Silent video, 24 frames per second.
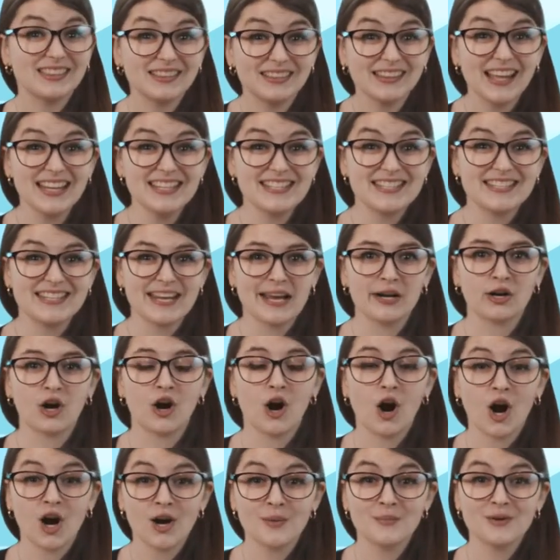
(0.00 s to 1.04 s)
Let's say our
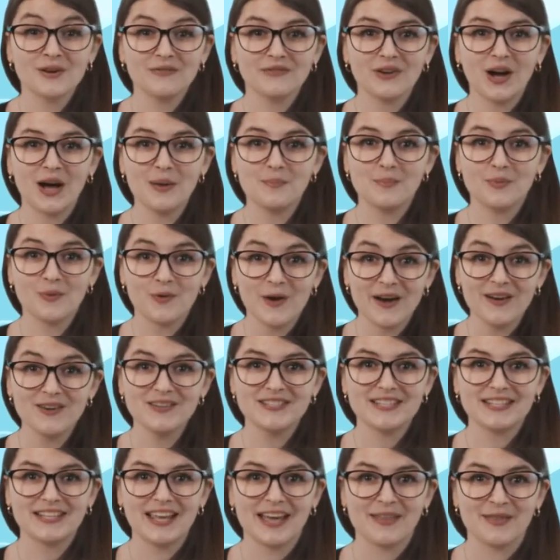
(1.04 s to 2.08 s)
armor of God prayer
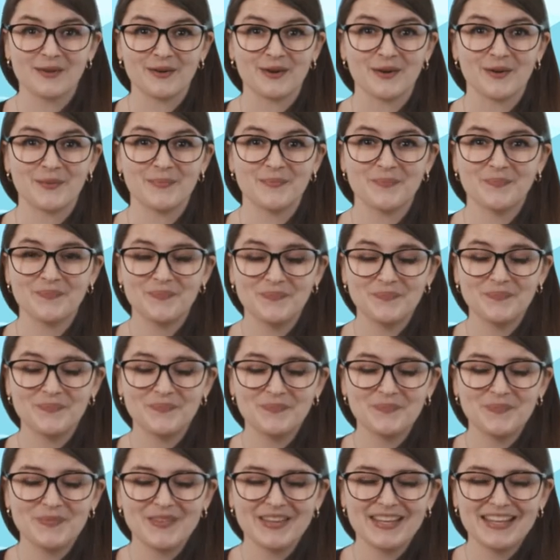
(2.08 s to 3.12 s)
together.
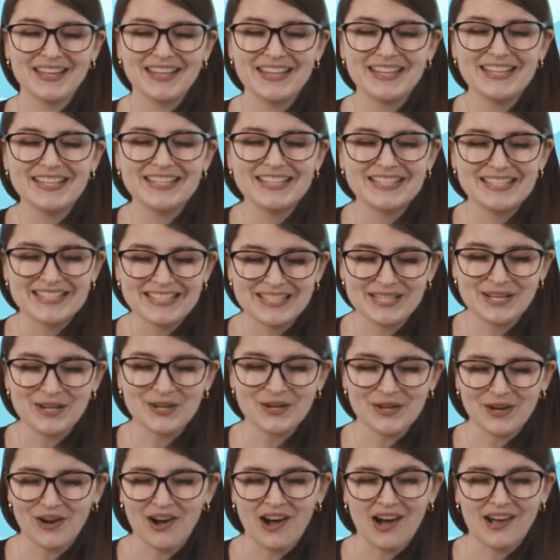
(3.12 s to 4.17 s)

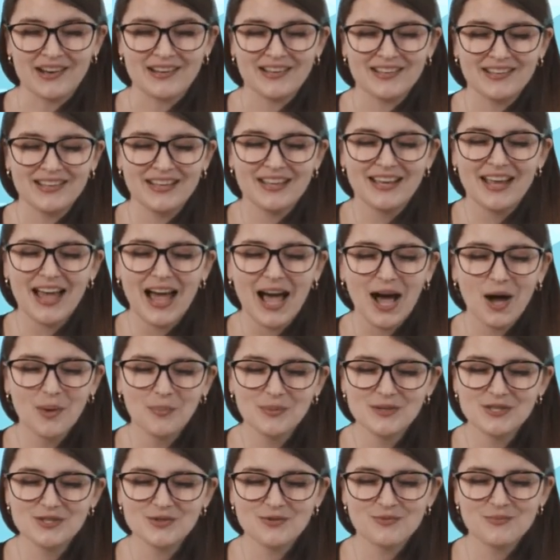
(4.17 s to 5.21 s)
Dear God, help
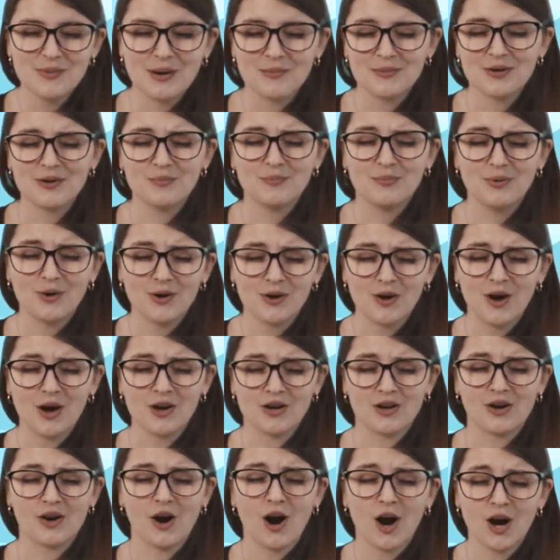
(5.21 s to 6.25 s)
us to remember to put on
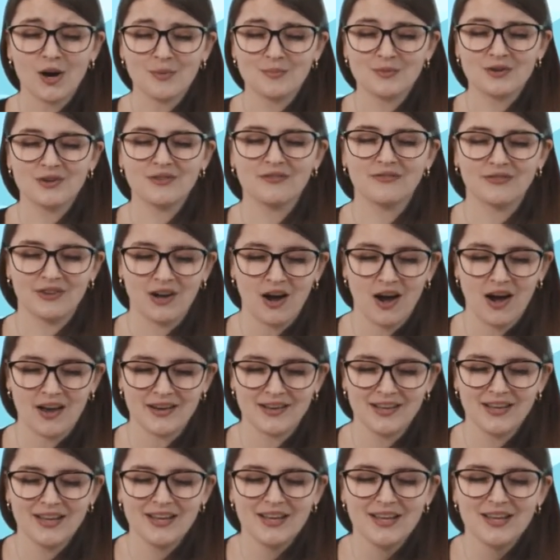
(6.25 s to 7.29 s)
our armor of God
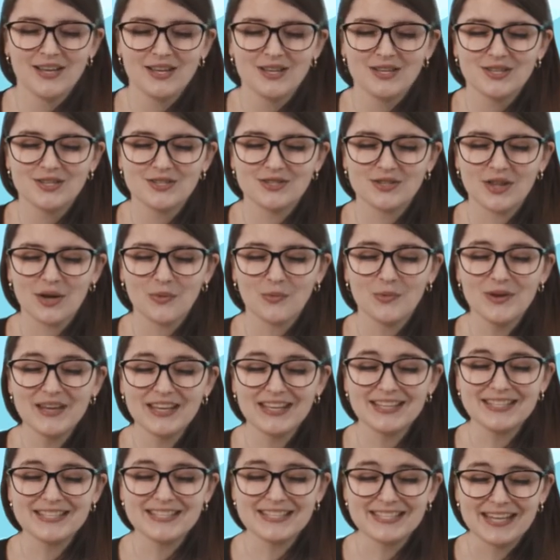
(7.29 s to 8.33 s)
so that we
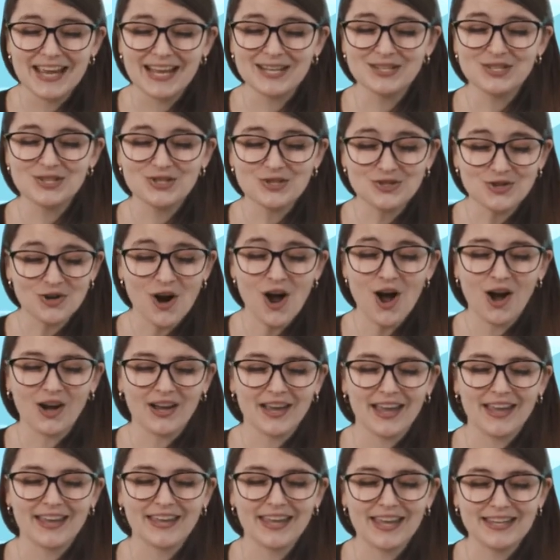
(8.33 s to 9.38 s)
can stand strong
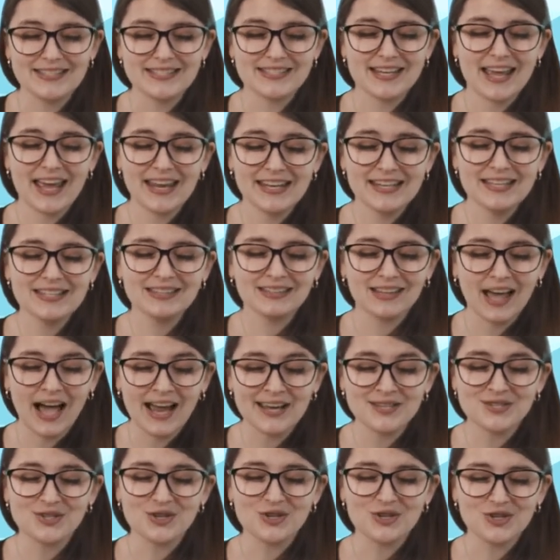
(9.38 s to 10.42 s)
against any
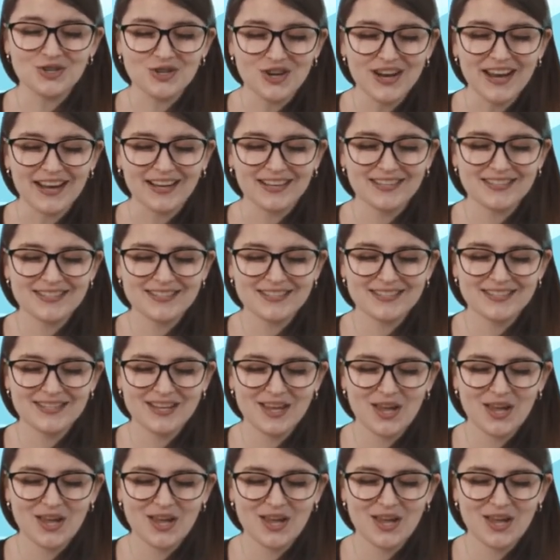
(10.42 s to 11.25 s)
lies or tricks.